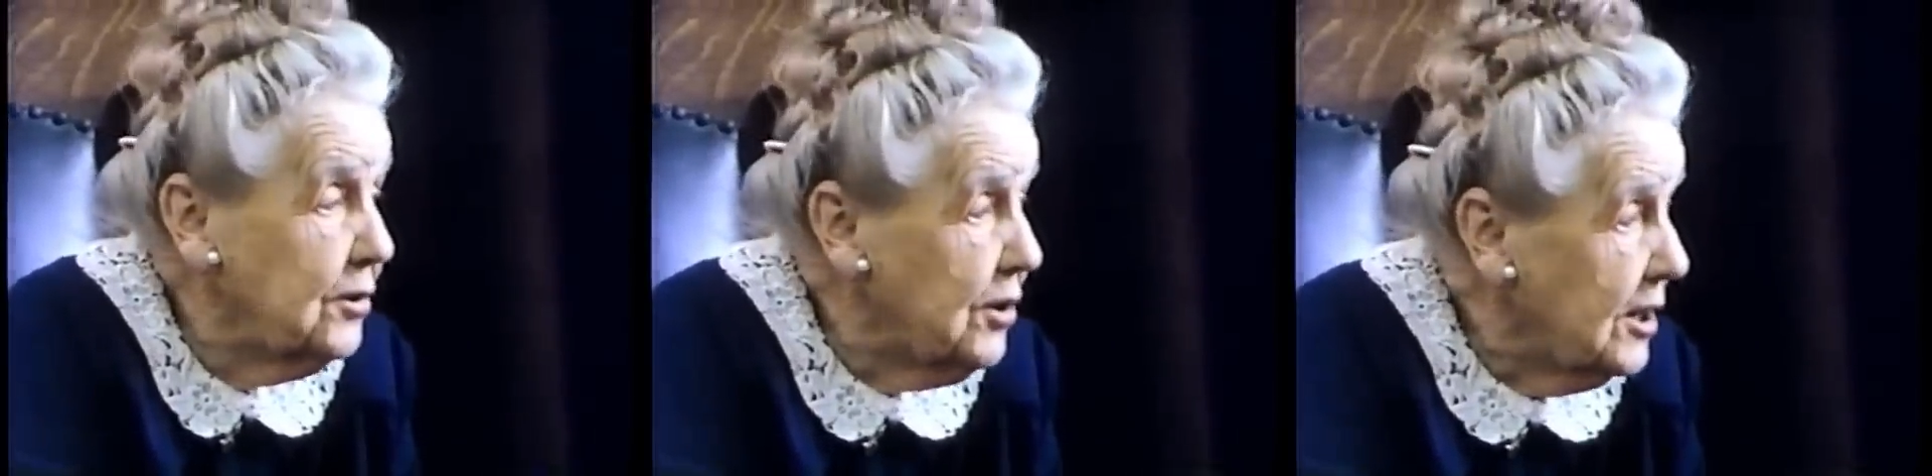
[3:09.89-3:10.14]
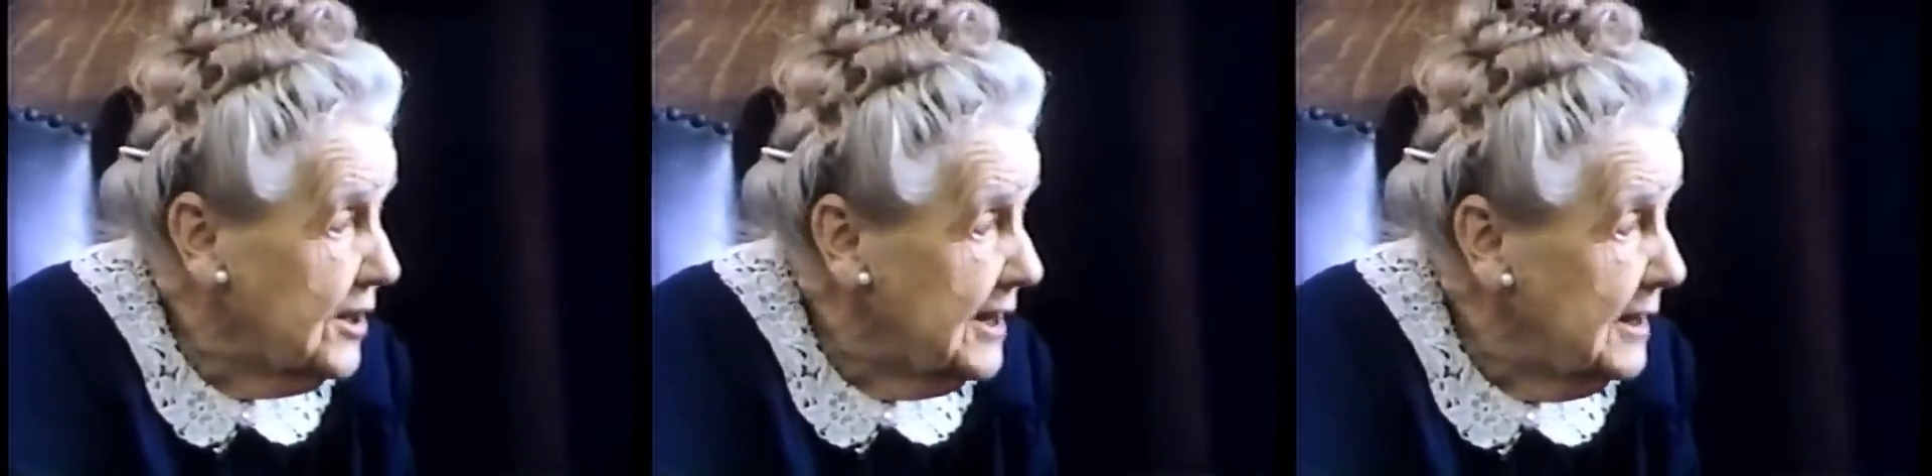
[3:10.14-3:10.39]

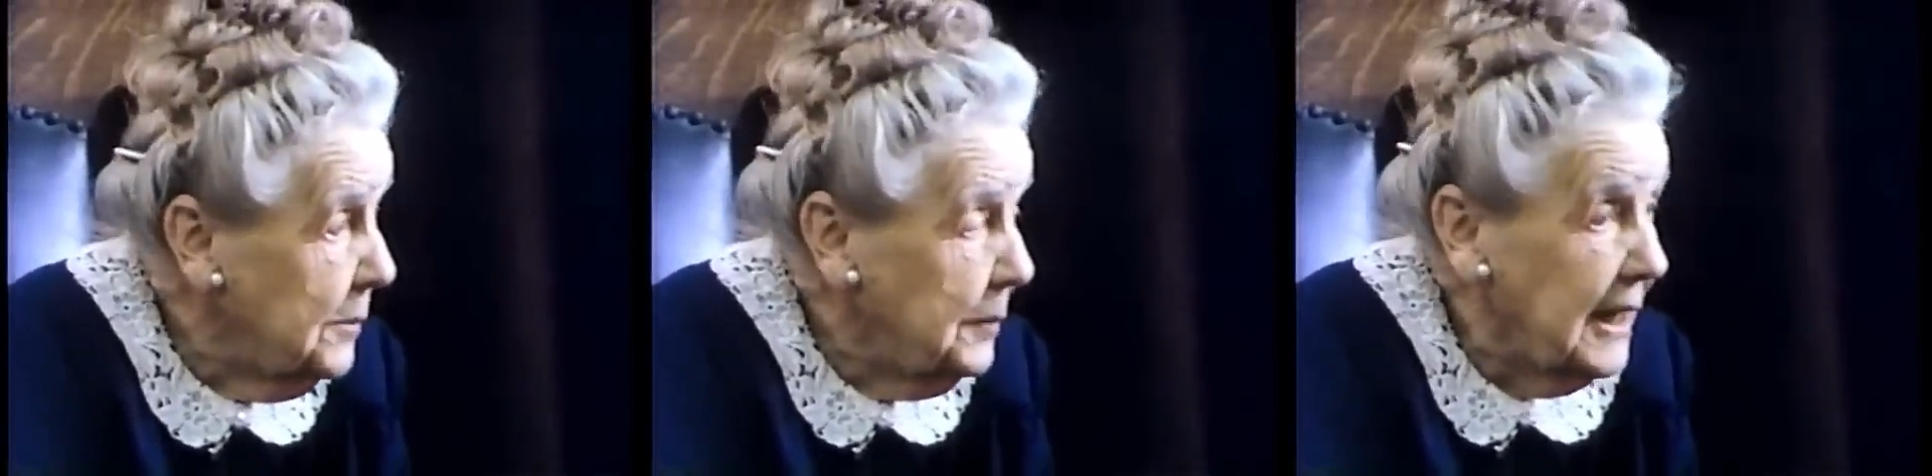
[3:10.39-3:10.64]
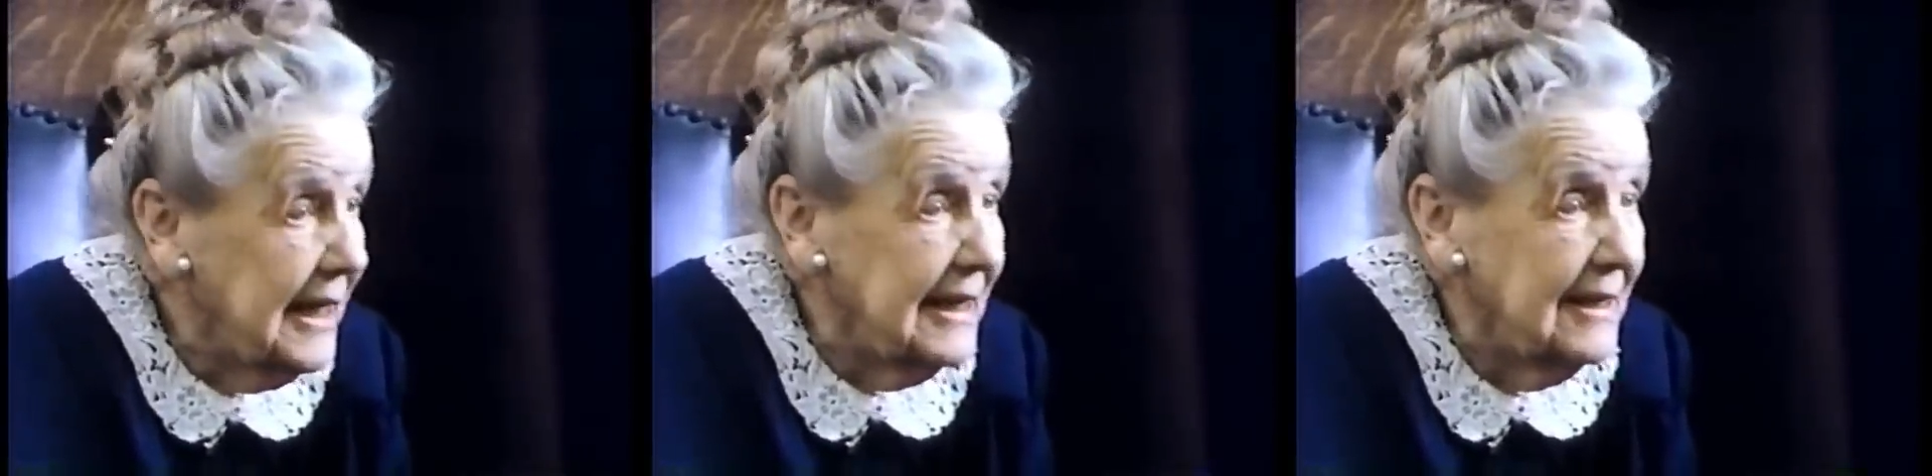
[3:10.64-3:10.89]
crossing the
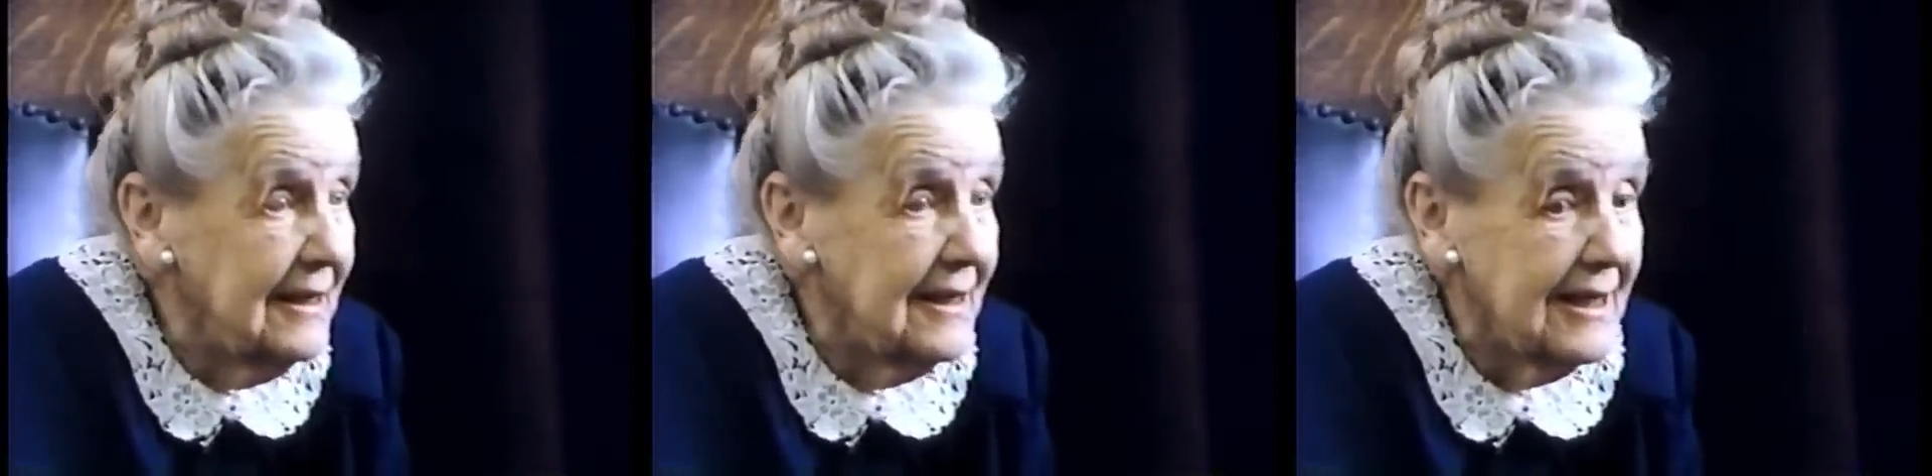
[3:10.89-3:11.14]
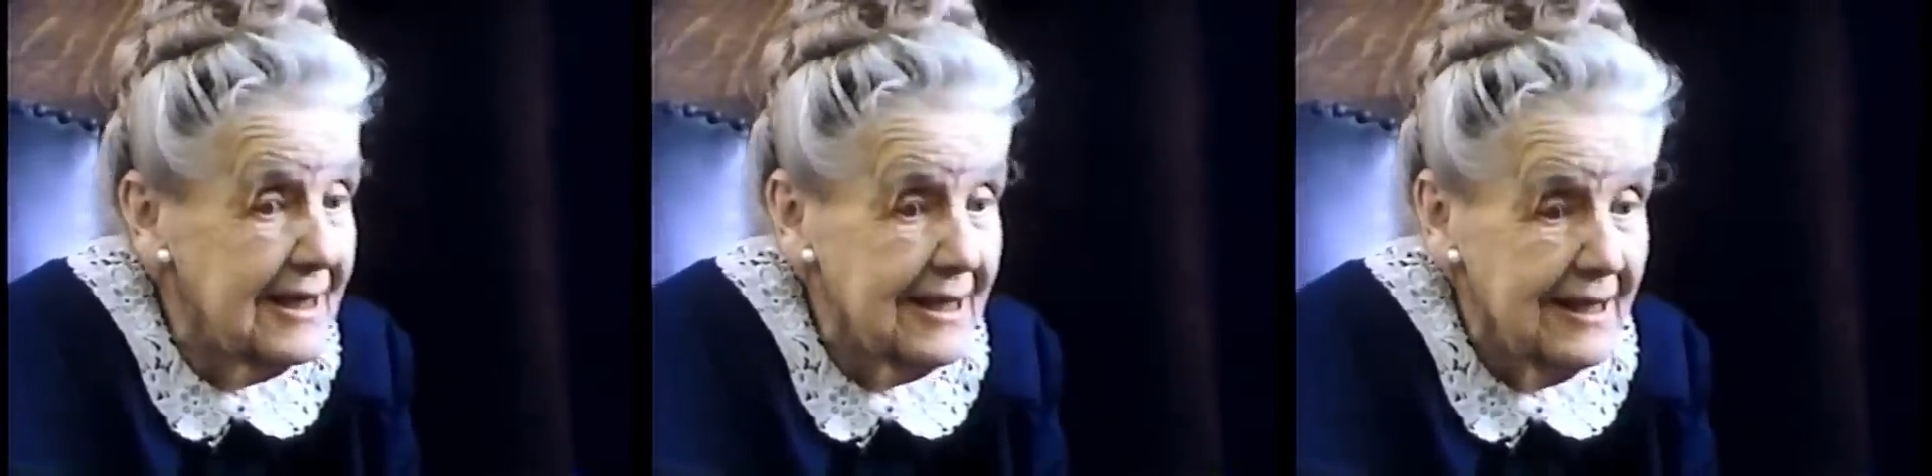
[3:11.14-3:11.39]

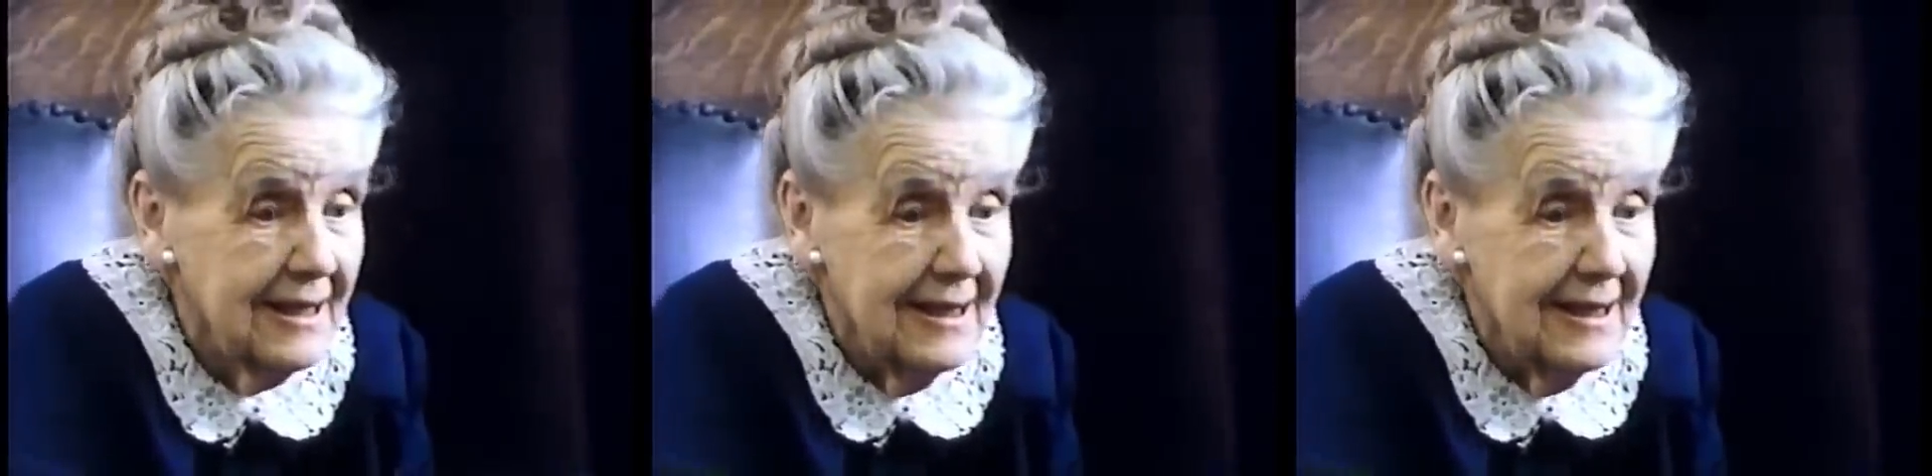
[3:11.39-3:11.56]
plains,